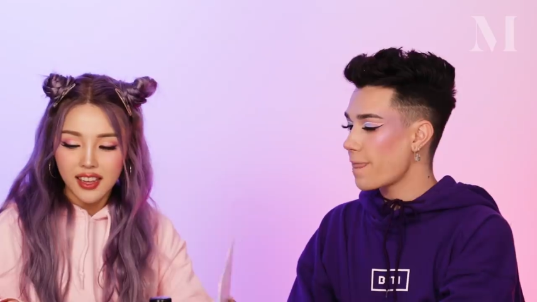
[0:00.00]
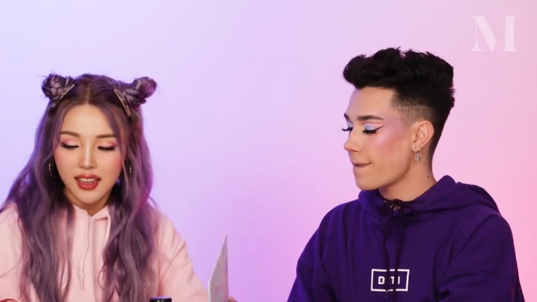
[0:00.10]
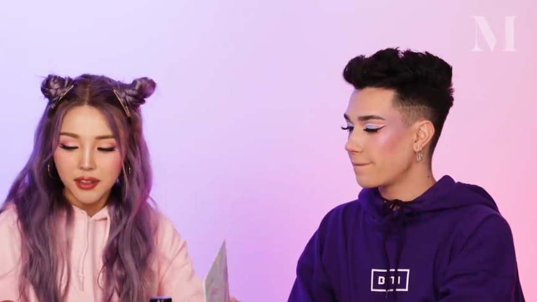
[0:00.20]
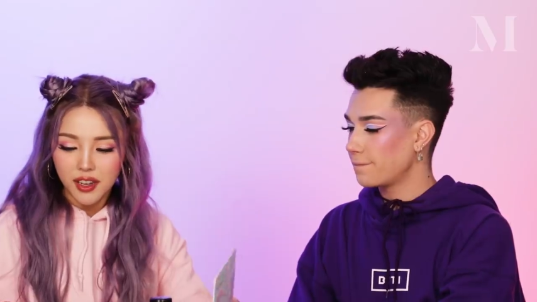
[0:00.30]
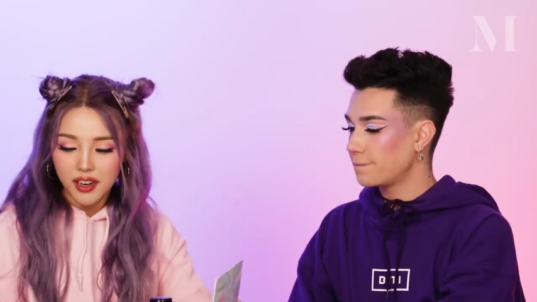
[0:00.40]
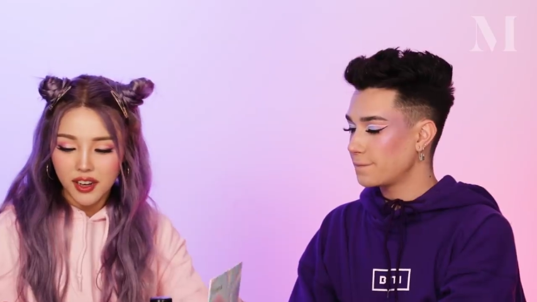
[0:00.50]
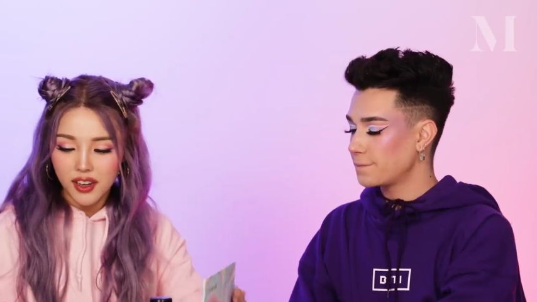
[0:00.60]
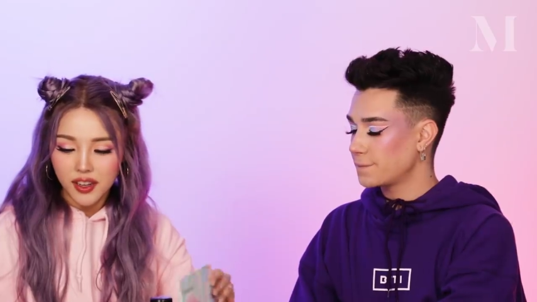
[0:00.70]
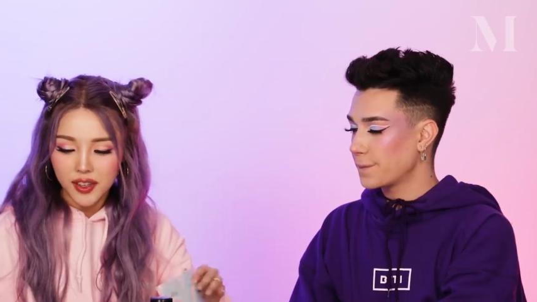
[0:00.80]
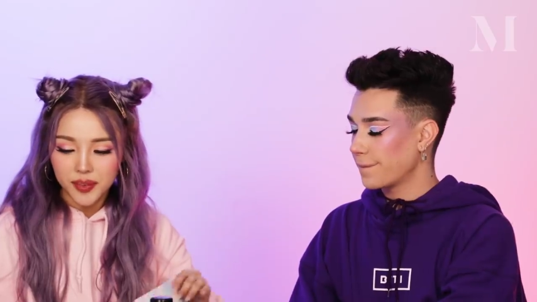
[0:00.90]
Speaker 1: Now I'm
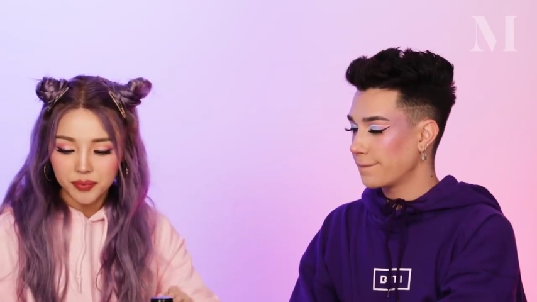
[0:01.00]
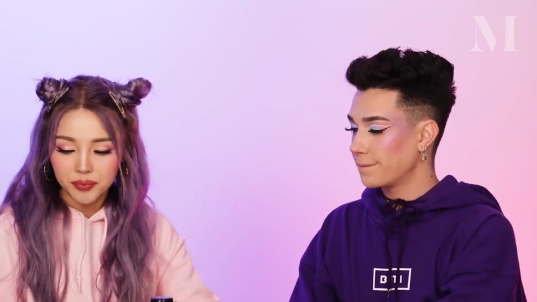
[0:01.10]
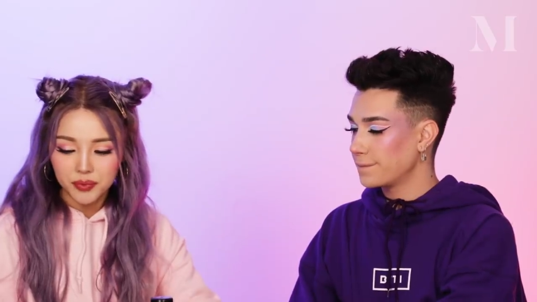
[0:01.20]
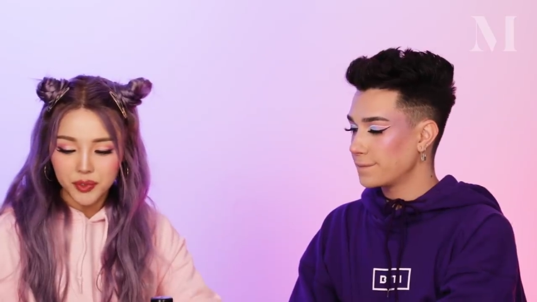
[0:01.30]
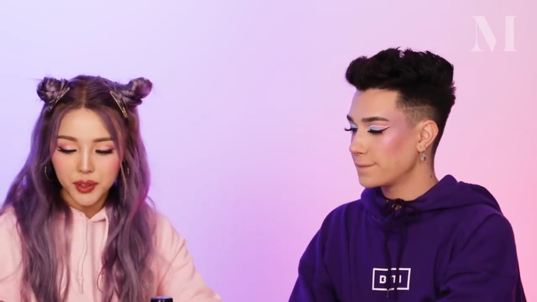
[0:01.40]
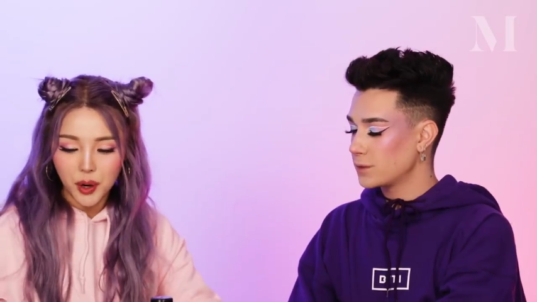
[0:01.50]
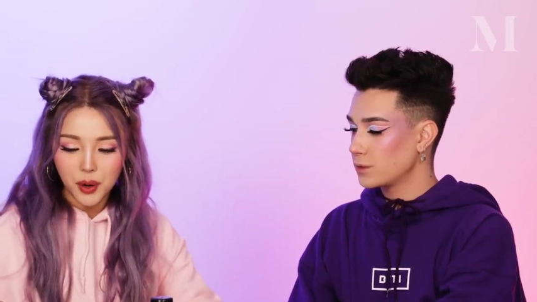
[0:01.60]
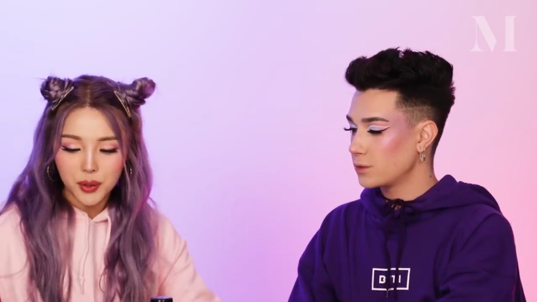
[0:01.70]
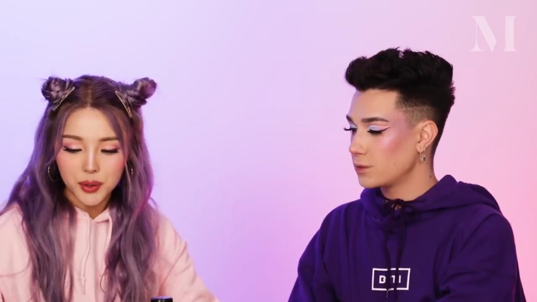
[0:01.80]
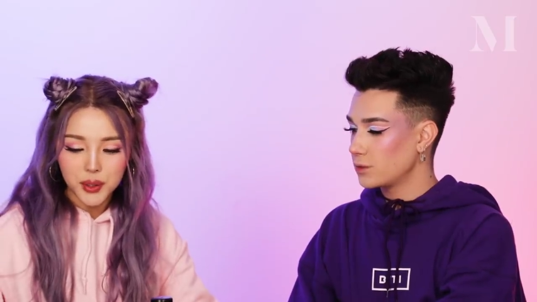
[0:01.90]
gonna
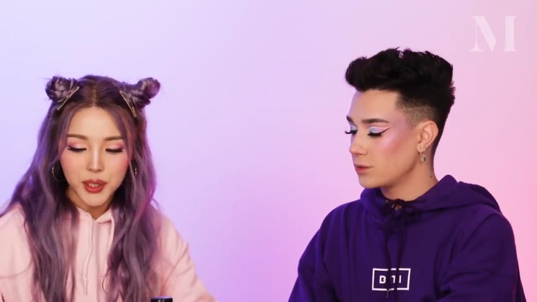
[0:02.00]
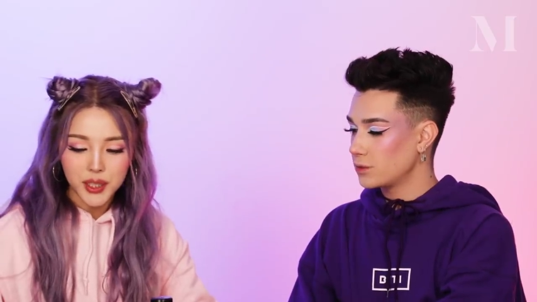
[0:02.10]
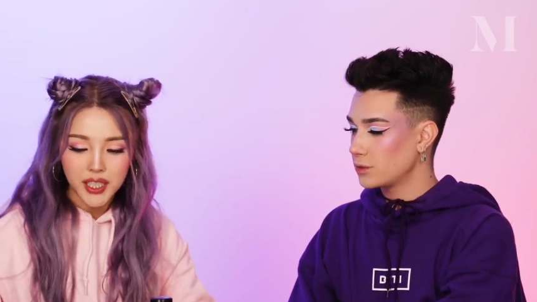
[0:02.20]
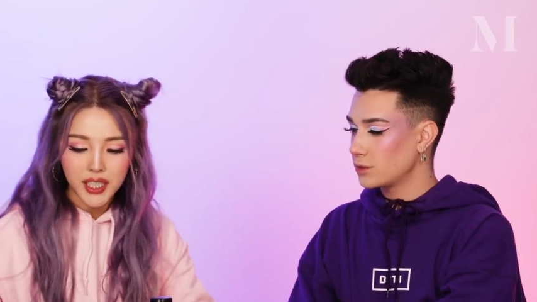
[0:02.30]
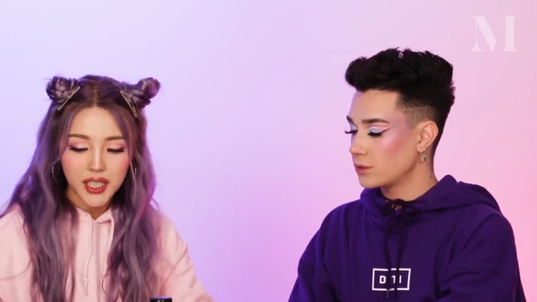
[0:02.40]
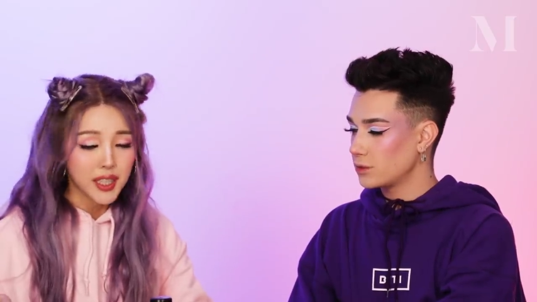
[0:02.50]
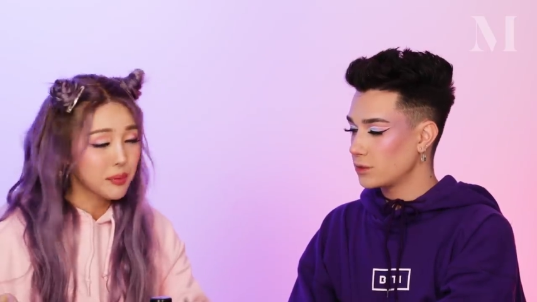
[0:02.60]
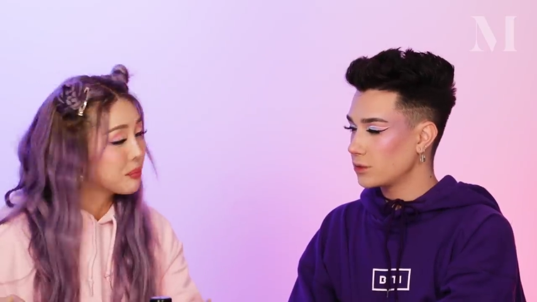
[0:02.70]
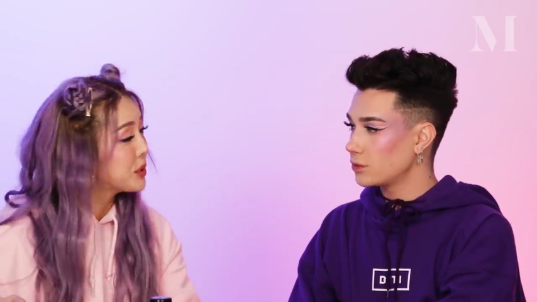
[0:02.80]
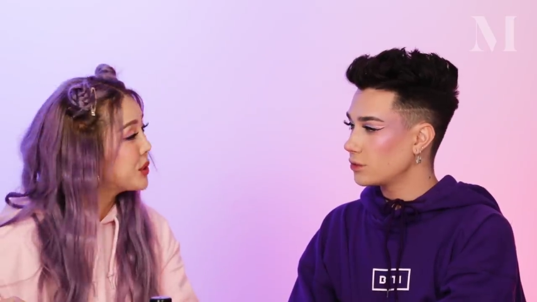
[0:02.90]
throw
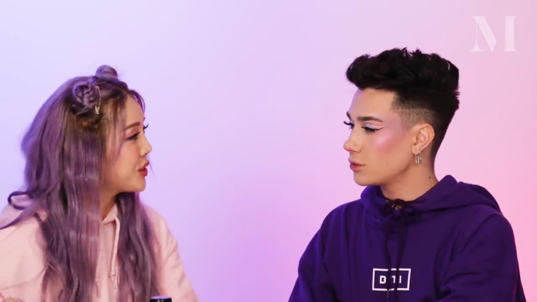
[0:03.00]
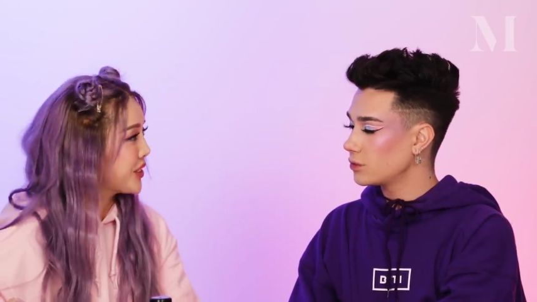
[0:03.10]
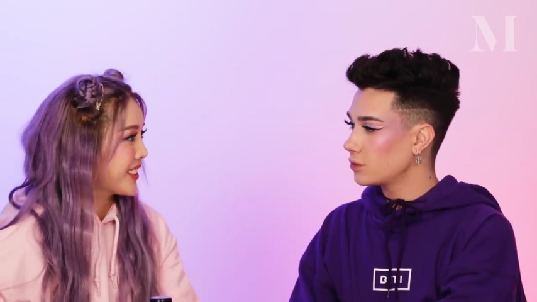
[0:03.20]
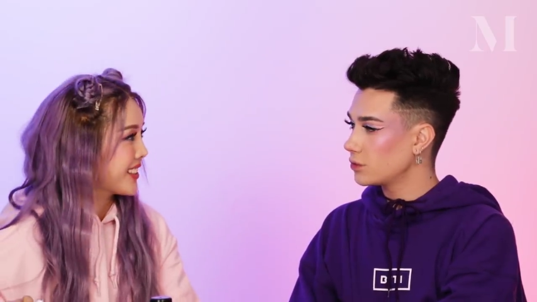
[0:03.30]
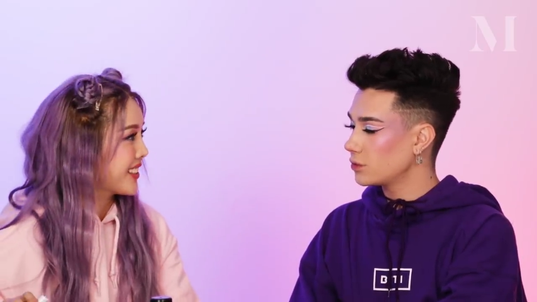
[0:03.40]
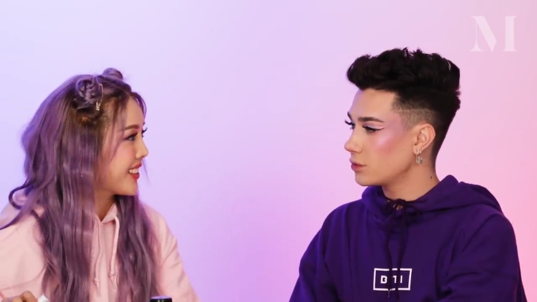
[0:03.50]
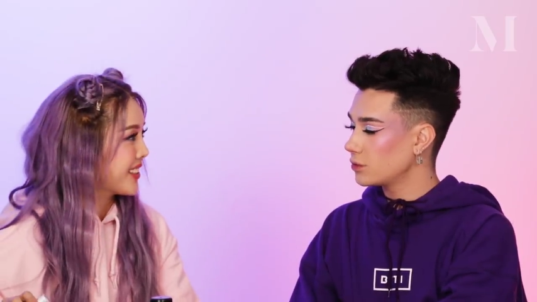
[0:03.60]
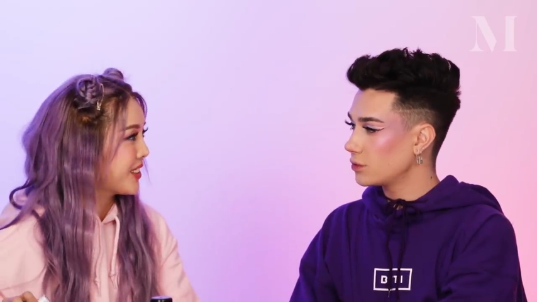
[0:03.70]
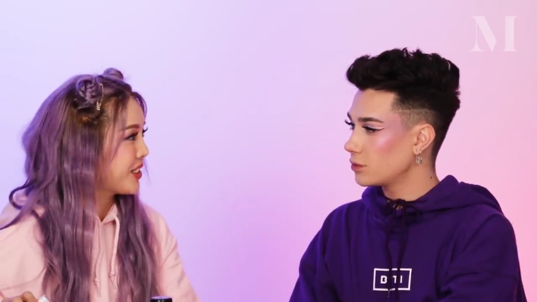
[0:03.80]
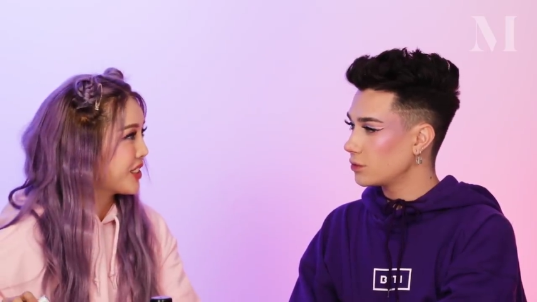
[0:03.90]
the moon
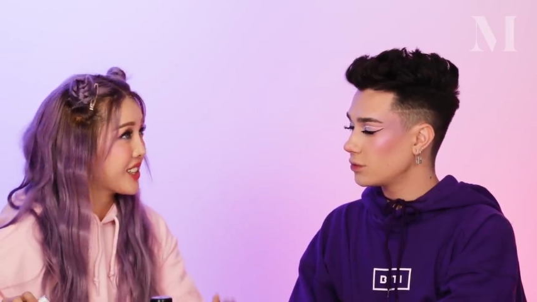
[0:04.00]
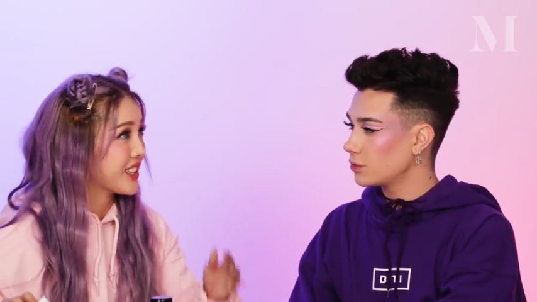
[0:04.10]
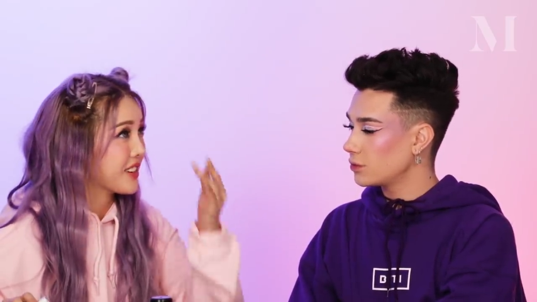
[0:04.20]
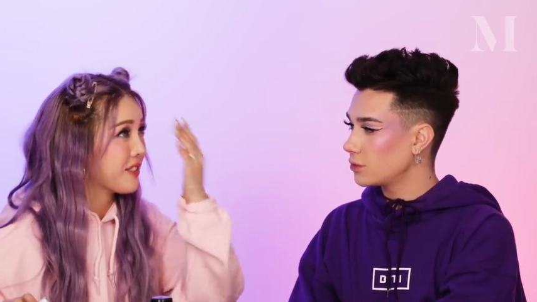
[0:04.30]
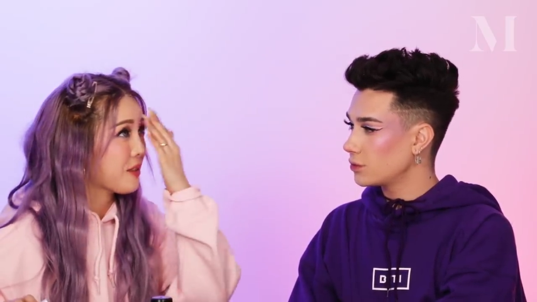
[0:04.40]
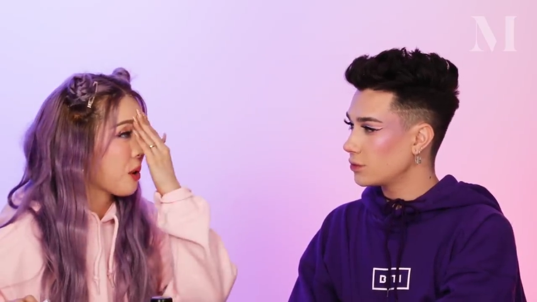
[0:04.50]
on your